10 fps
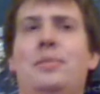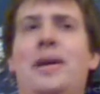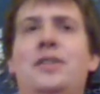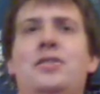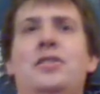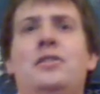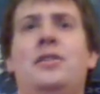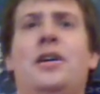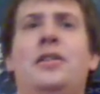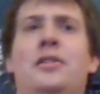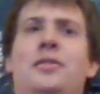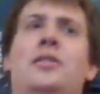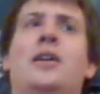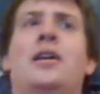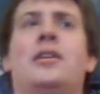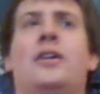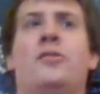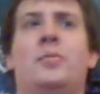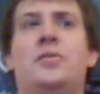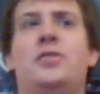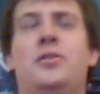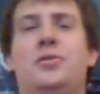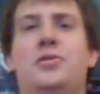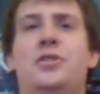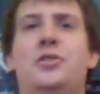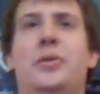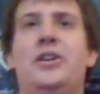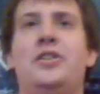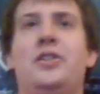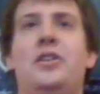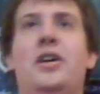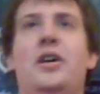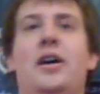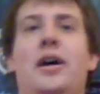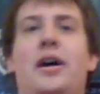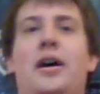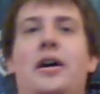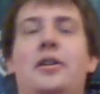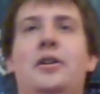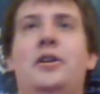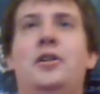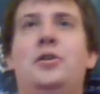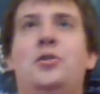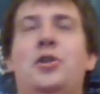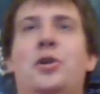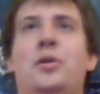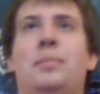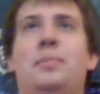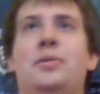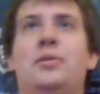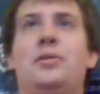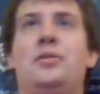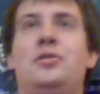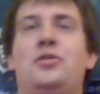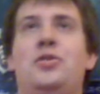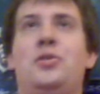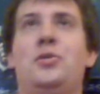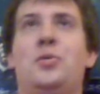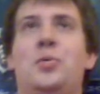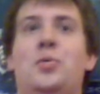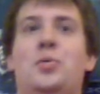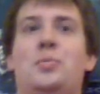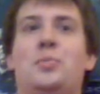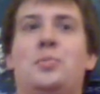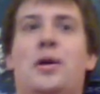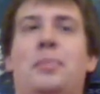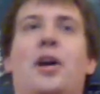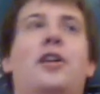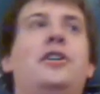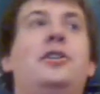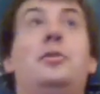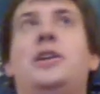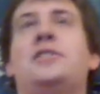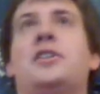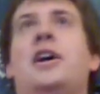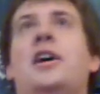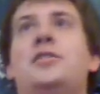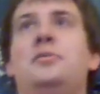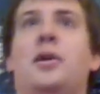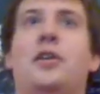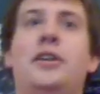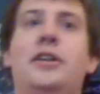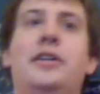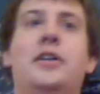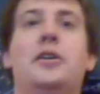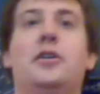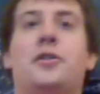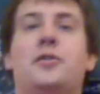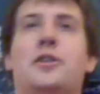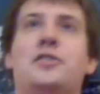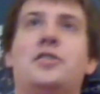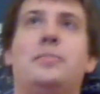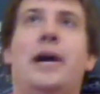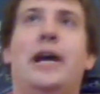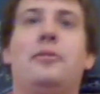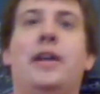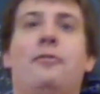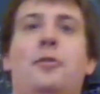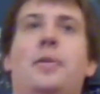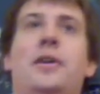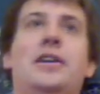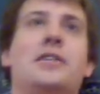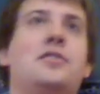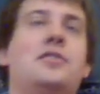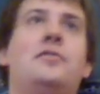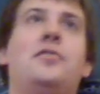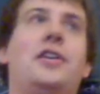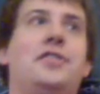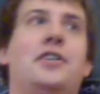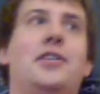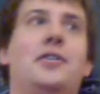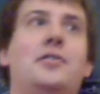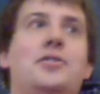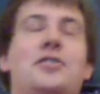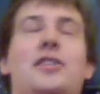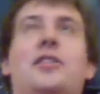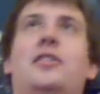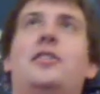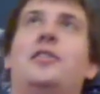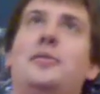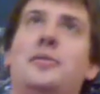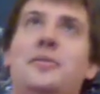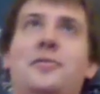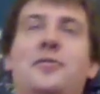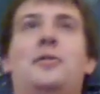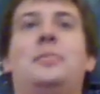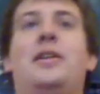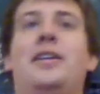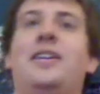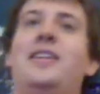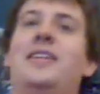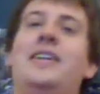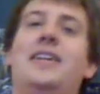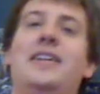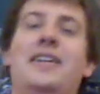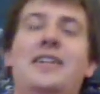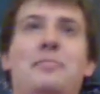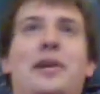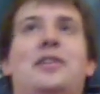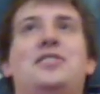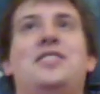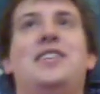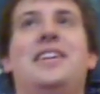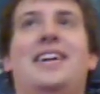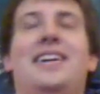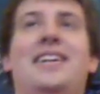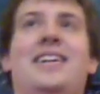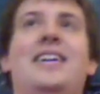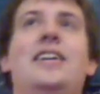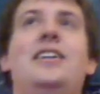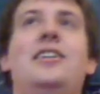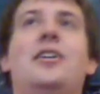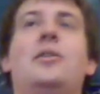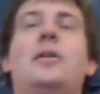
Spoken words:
Imagine an uncomfortable social situation. Uh, you show up to a party, you think it's a costume party. You're dressed as a pirate. Everybody else is in fancy clothes. It's like, oh, faux pas, embarrassing, haha. You know,